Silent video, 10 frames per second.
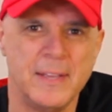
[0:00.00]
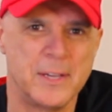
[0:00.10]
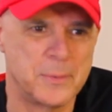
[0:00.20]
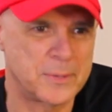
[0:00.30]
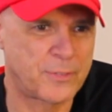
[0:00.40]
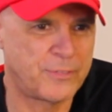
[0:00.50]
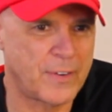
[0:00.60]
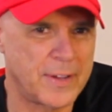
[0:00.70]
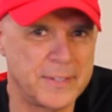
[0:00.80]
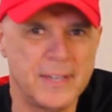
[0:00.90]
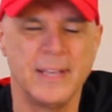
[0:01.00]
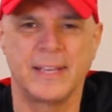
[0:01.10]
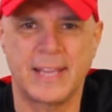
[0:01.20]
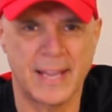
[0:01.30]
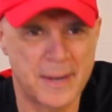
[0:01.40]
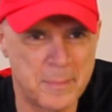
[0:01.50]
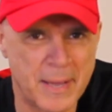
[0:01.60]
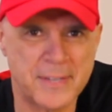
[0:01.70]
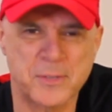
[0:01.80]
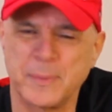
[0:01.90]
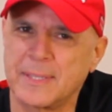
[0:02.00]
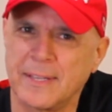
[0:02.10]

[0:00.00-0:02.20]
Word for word: It was fun. Can't imagine what